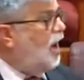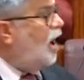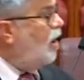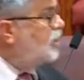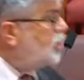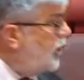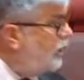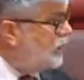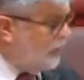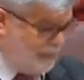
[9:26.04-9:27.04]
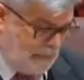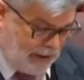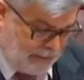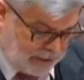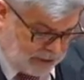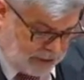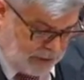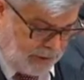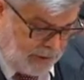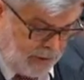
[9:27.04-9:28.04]
a whole series of amendments,
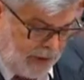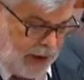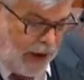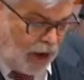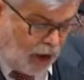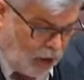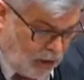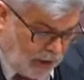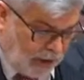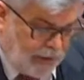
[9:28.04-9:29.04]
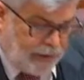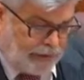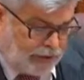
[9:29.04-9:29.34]
including